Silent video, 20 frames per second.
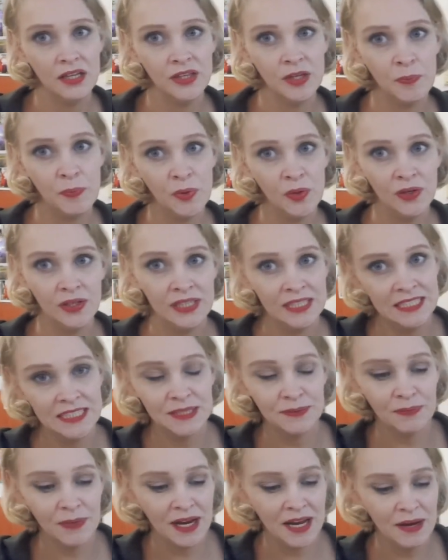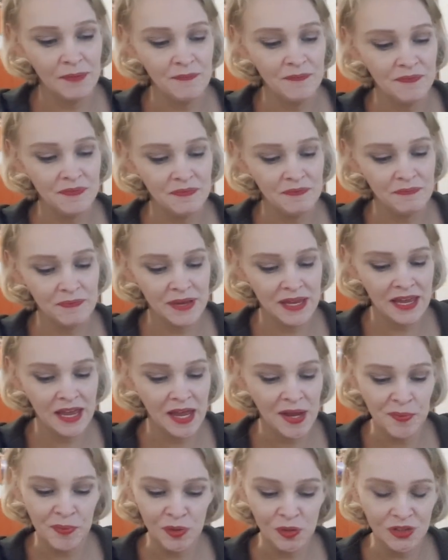the police might be
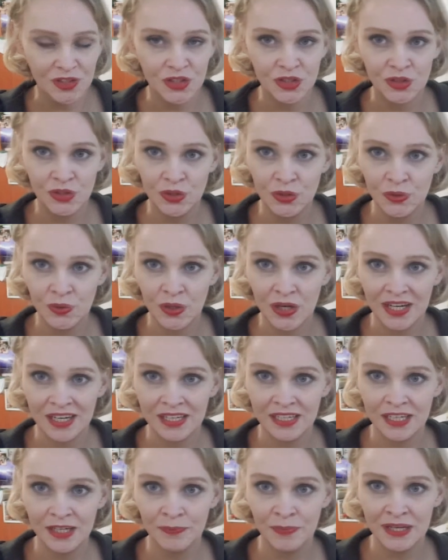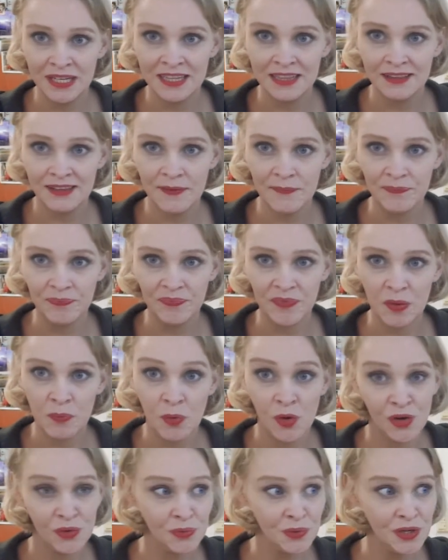able to do a little bit
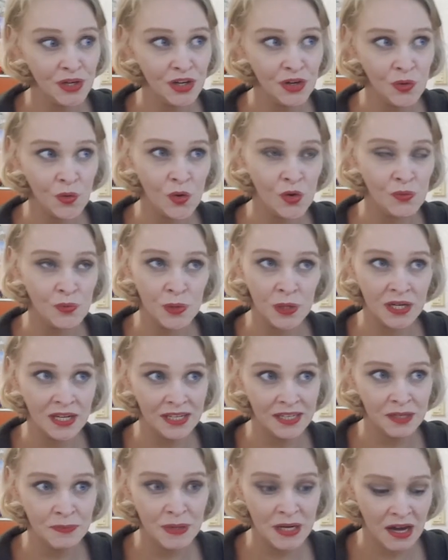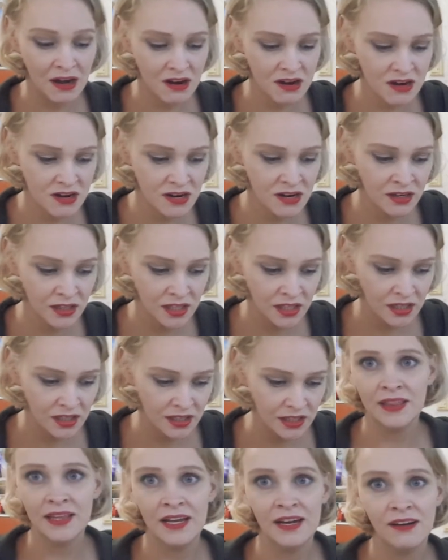more work or work a little bit harder.
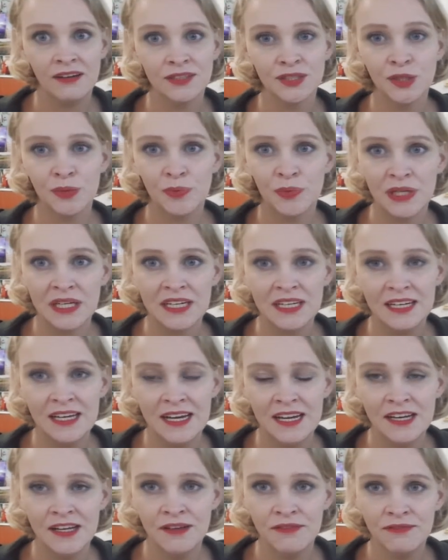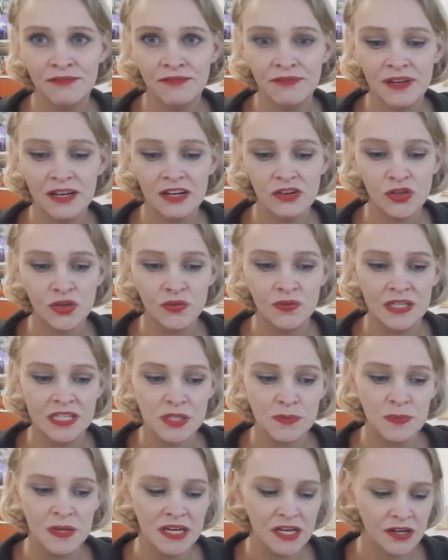Then also bring a native Korean
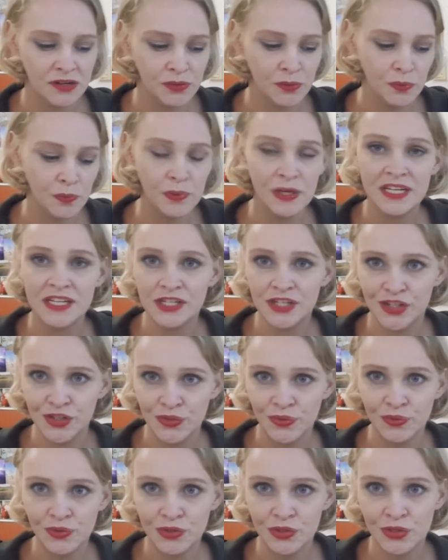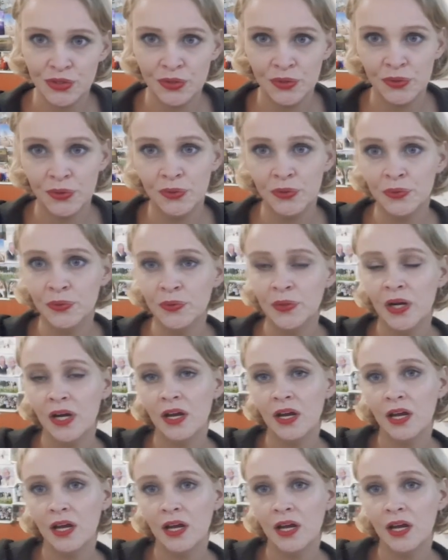speaker with you to